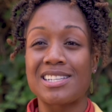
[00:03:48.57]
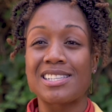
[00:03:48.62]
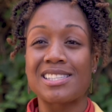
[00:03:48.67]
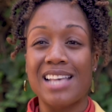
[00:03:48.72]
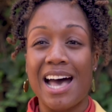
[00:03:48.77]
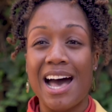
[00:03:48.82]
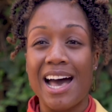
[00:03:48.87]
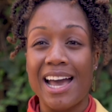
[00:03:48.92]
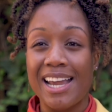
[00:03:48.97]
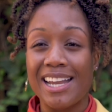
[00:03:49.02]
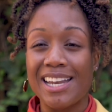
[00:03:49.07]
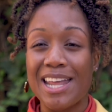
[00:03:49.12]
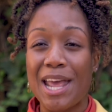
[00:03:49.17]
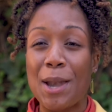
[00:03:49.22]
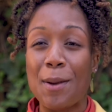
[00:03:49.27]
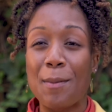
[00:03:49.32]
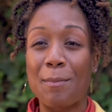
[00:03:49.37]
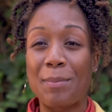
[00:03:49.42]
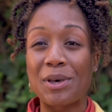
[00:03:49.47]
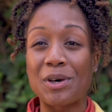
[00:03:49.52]
design
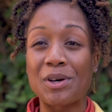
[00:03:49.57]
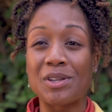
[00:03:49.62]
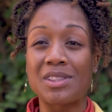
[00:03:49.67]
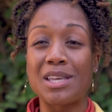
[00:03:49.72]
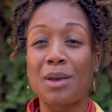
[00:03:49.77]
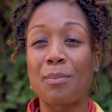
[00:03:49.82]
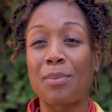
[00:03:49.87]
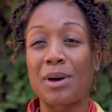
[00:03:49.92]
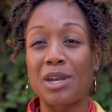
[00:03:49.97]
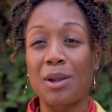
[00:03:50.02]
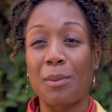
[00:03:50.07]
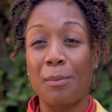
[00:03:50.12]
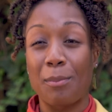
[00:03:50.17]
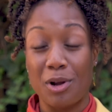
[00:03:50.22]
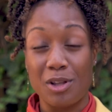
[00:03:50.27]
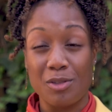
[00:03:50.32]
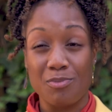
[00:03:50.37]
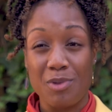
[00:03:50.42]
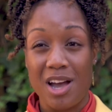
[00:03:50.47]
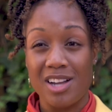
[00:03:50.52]
and build the Abundant
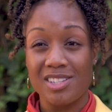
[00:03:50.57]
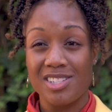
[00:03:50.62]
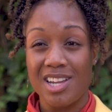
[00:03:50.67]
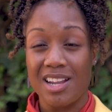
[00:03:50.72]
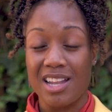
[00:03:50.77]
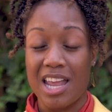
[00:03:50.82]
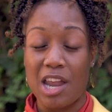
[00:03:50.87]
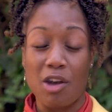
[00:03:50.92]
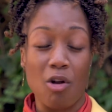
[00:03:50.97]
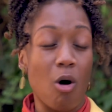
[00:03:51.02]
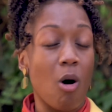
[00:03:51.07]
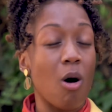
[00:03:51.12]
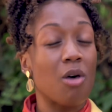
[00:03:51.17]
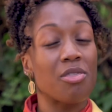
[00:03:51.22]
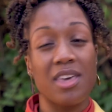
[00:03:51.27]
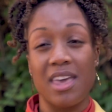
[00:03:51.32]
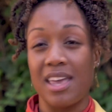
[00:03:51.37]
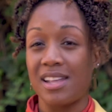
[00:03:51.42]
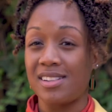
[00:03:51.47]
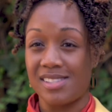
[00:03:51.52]
Birth Project and
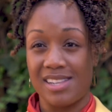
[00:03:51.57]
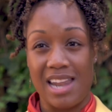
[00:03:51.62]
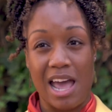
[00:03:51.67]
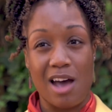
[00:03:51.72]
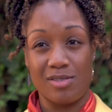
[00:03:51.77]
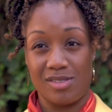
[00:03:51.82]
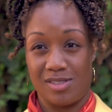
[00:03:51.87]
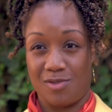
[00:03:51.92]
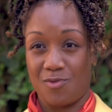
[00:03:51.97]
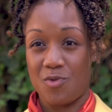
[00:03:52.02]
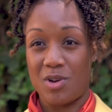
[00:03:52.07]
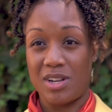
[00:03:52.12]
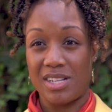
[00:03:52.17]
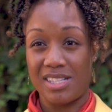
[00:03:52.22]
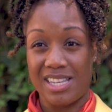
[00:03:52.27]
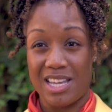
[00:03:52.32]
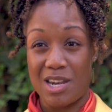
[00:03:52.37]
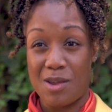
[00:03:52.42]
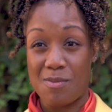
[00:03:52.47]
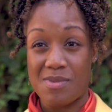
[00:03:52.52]
all the ins and outs of what
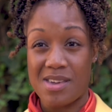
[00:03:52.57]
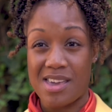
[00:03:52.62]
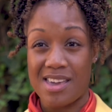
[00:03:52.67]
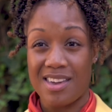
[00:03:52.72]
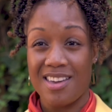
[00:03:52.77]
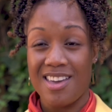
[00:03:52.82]
it's gonna be.